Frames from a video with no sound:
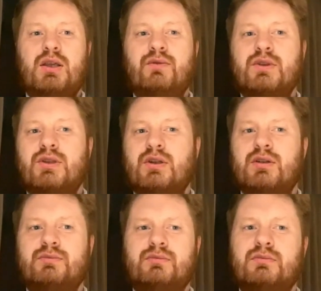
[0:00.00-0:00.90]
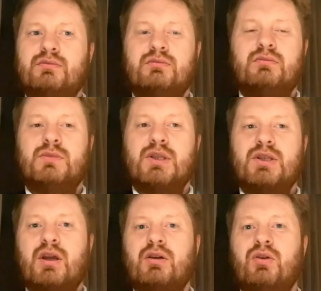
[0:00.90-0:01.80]
even the
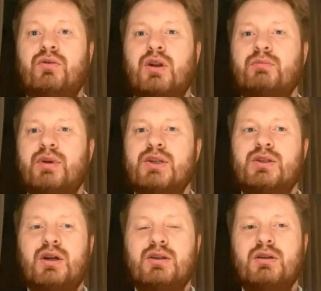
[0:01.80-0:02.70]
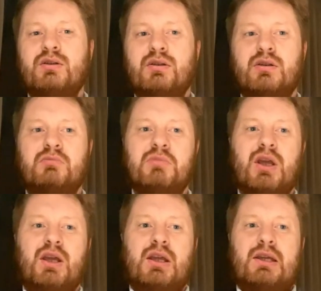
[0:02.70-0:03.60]
cycle of Grand Prix started,
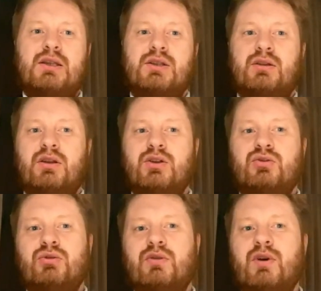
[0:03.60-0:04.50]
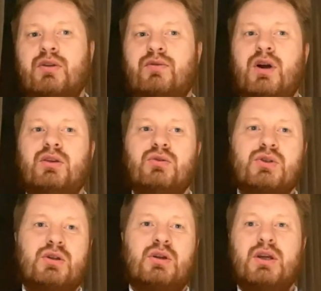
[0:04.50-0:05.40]
that he should qualify to
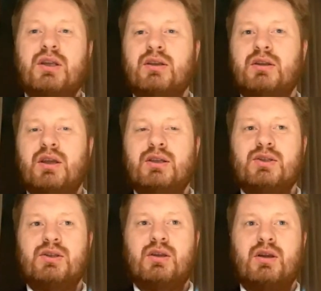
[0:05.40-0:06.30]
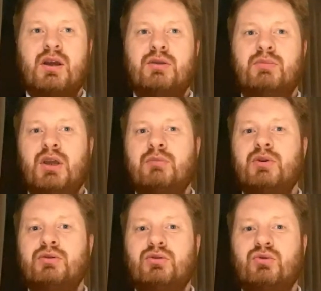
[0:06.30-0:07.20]
the candidates and be
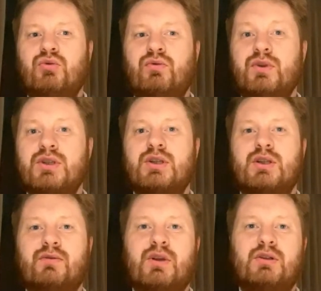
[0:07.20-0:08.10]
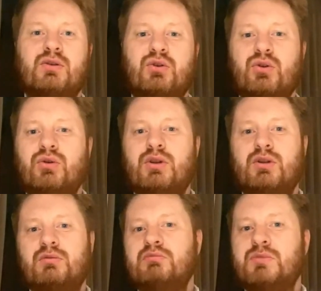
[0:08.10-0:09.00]
able to win this event. Not
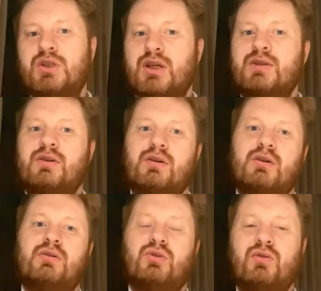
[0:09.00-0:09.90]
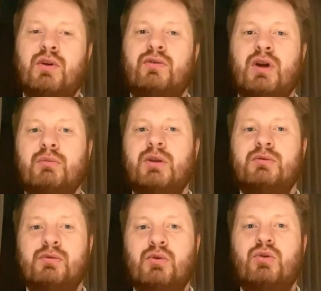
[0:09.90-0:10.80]
only just to qualify,
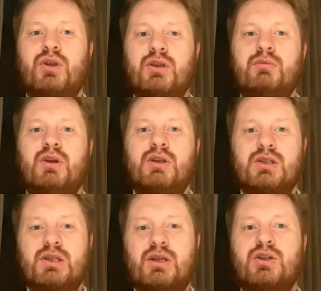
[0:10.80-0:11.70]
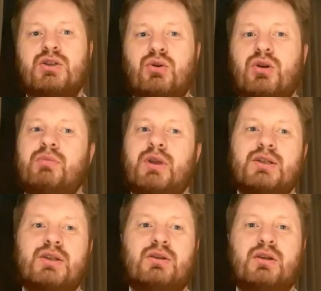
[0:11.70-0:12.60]
but to already be such a stronger
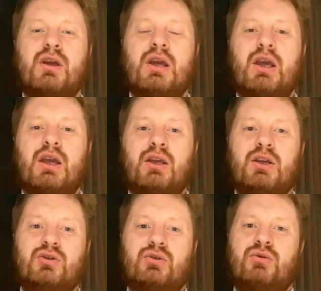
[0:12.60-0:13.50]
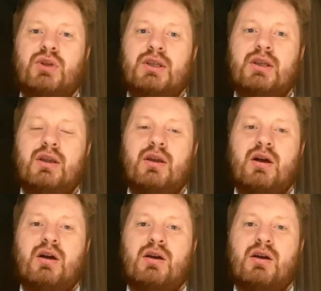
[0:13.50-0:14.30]
player that he should already